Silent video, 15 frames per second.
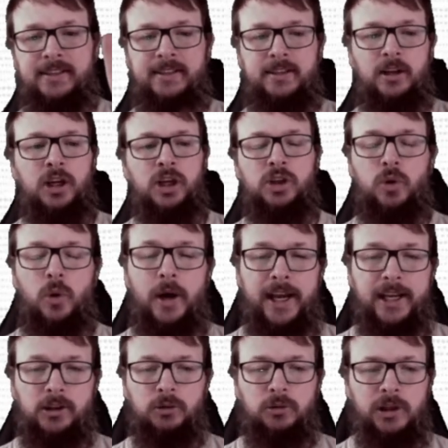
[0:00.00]
So
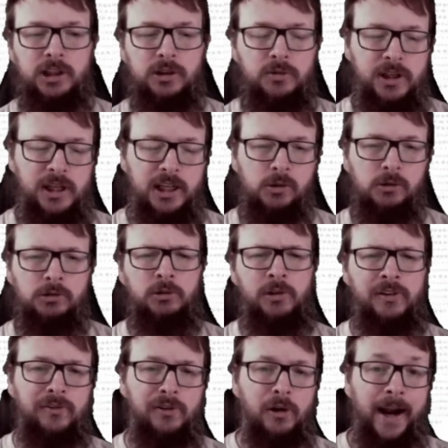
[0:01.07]
8.0.23,
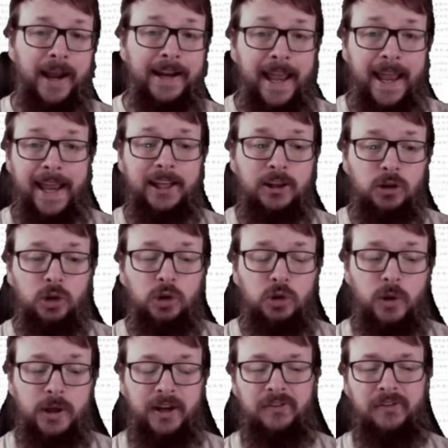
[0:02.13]
8.0.24, and
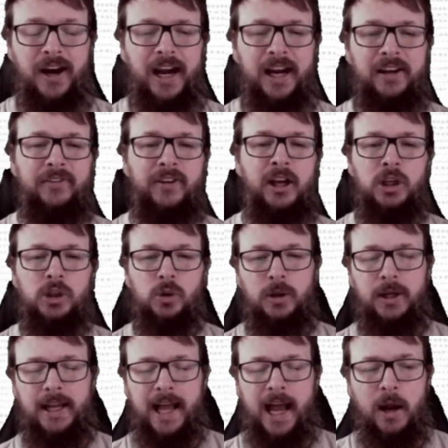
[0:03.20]
8.0.25. So
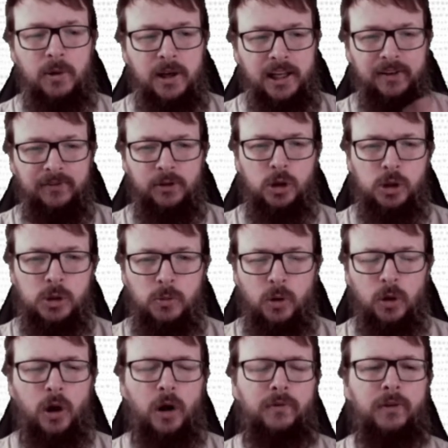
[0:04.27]
I will give you a small
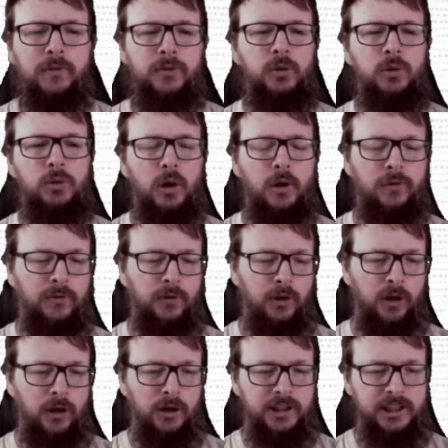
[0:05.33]
overview of
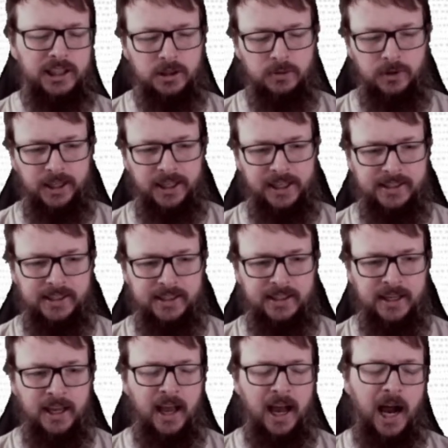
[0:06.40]
these releases.
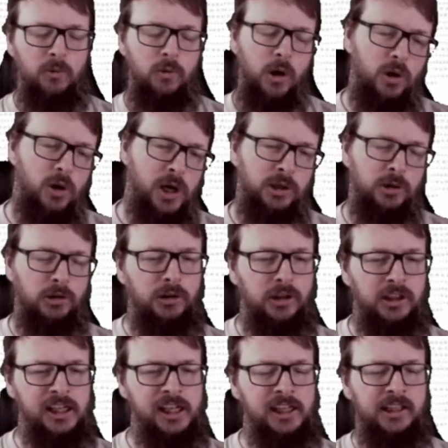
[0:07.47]
I won't go into the
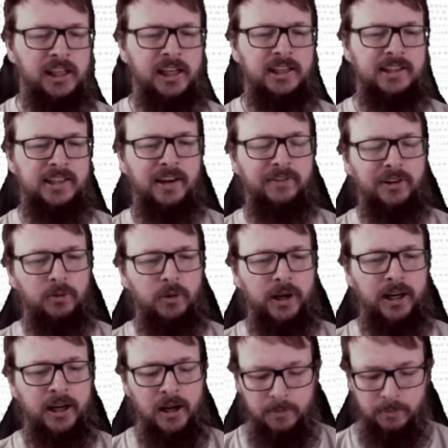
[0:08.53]
details everywhere,
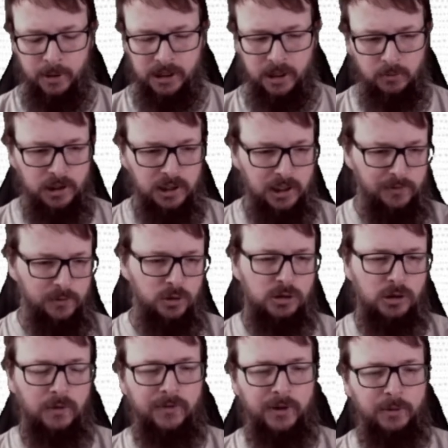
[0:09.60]
but I will give you some
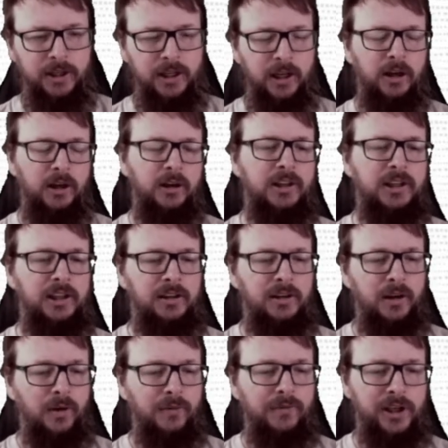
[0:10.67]
very key
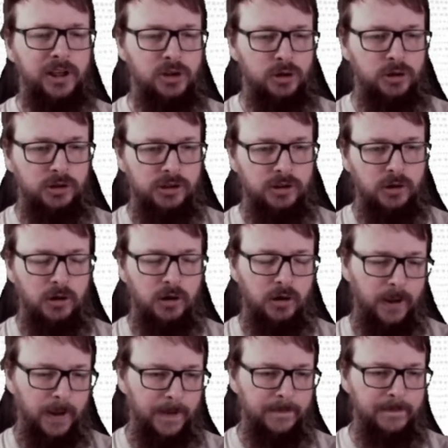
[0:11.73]
features or
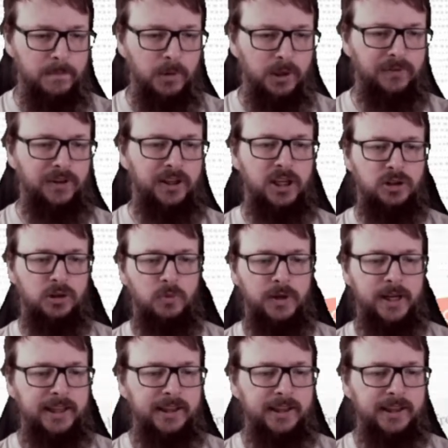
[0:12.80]
modification with it.